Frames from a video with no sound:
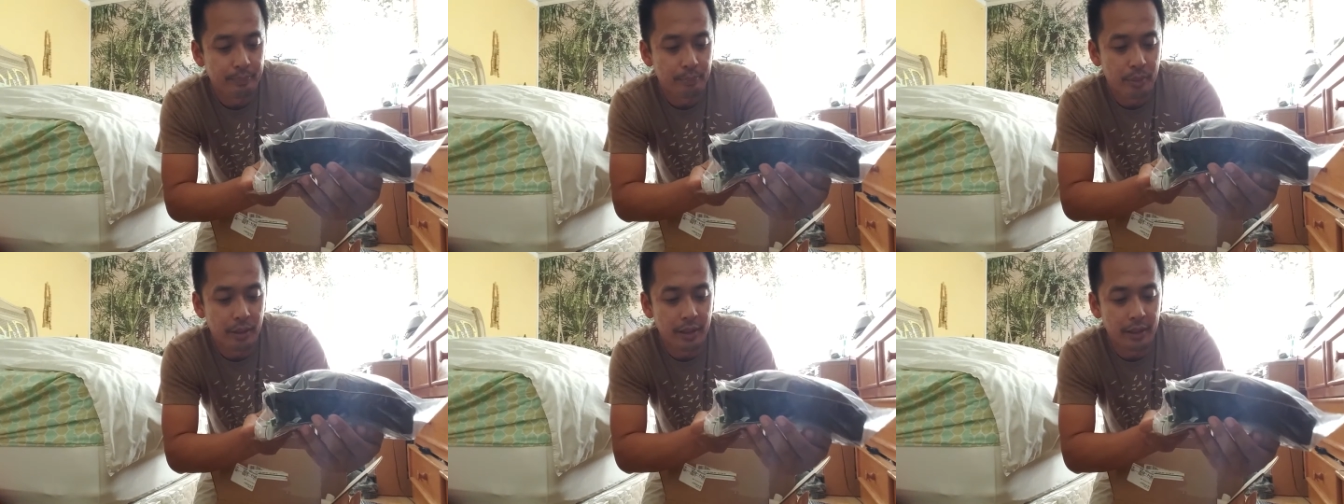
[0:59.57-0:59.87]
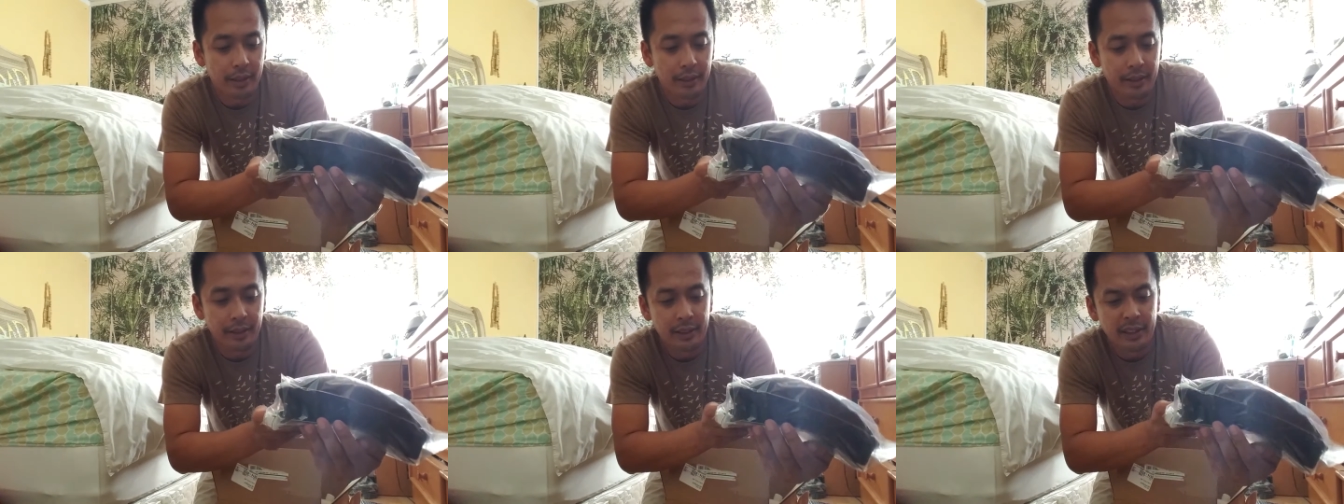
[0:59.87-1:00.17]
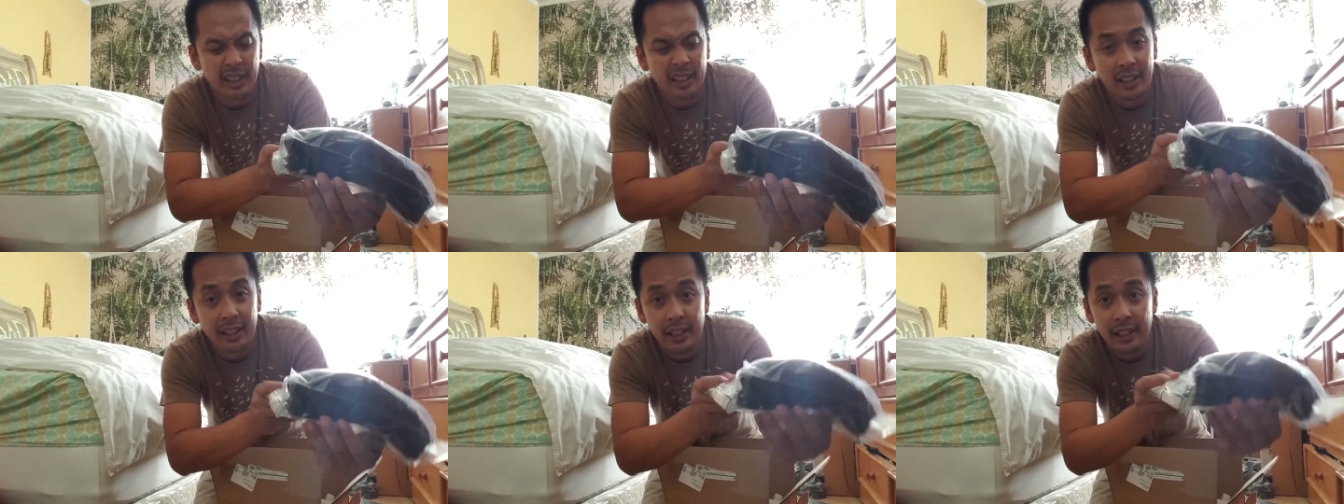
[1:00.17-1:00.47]
pen
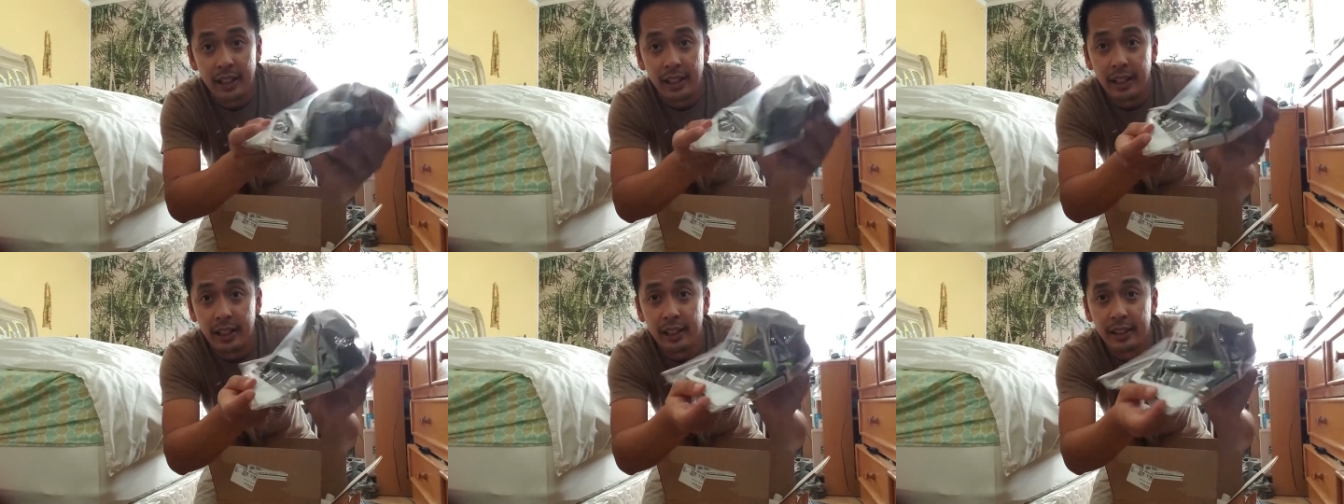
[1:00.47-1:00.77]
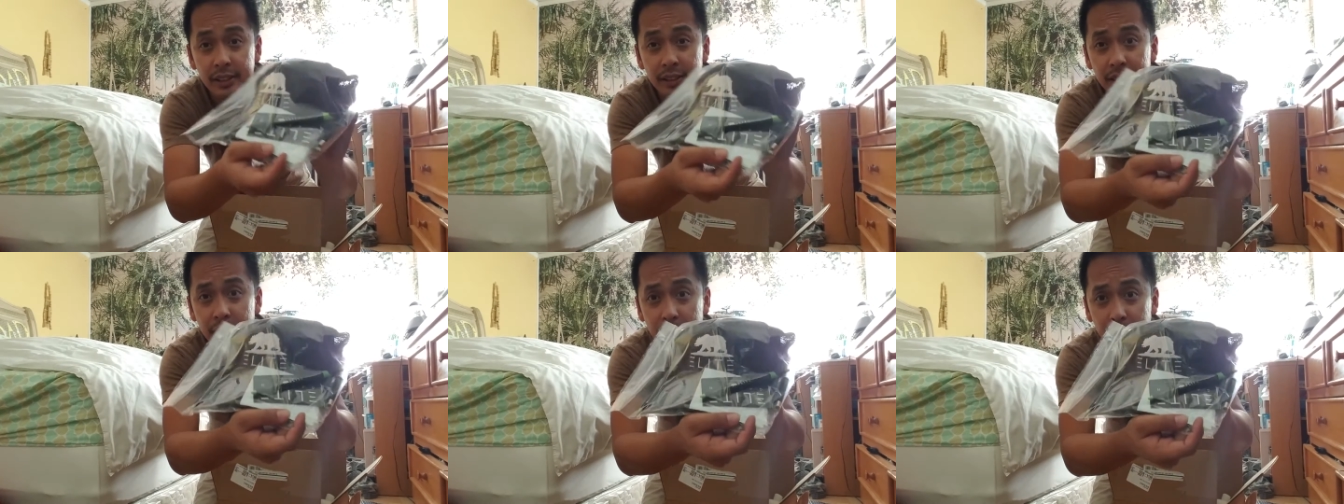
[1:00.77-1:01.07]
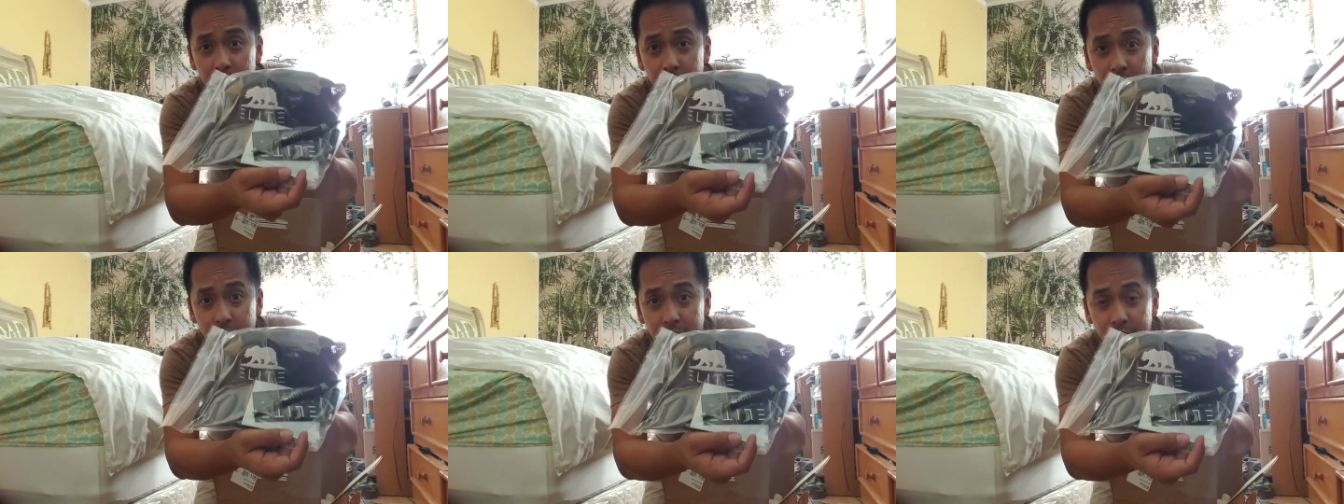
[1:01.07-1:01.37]
and
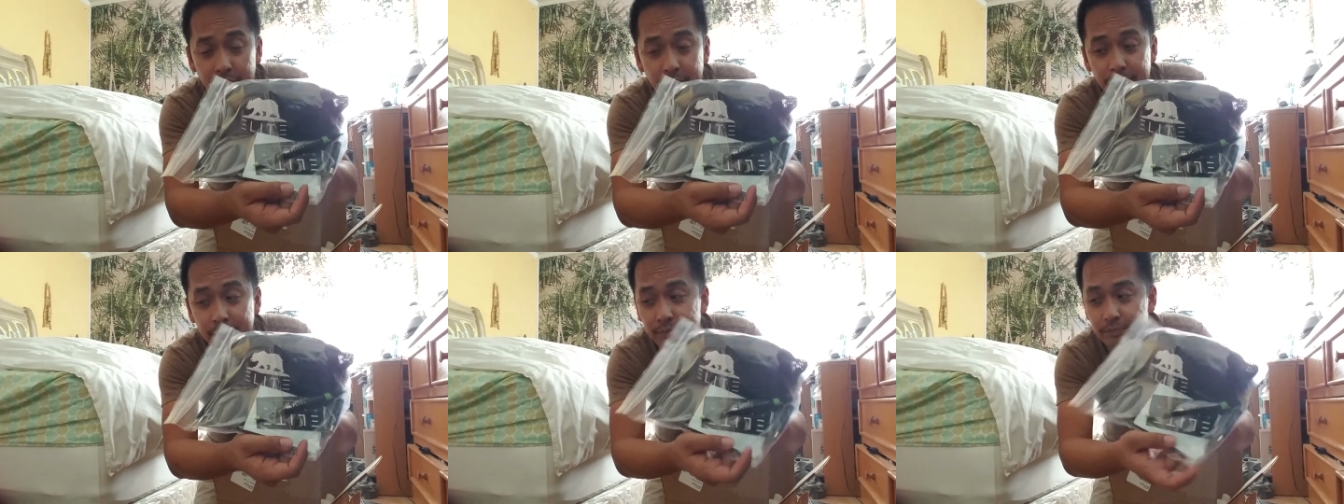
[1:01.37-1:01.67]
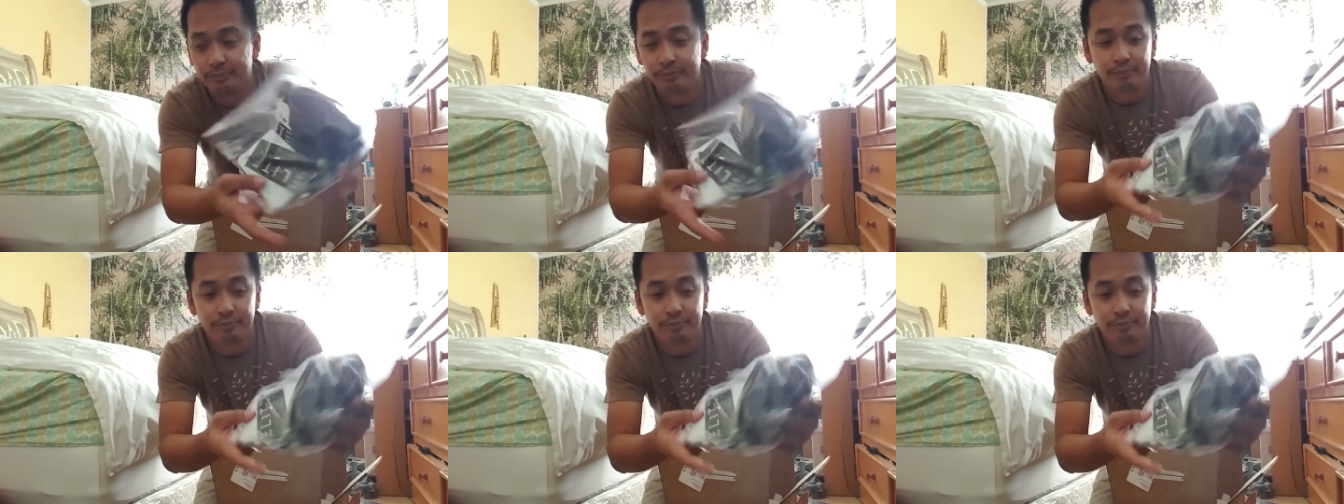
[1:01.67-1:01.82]
cigarette lighter.